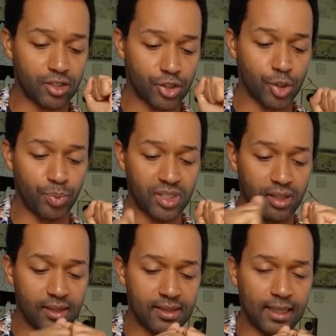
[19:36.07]
Jupiter
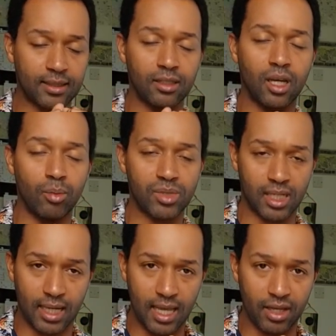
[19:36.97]
and Saturn come
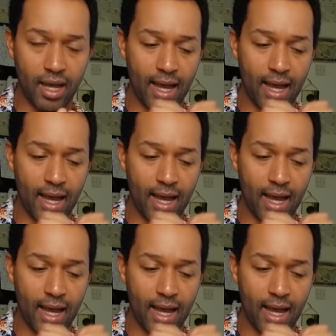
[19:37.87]
together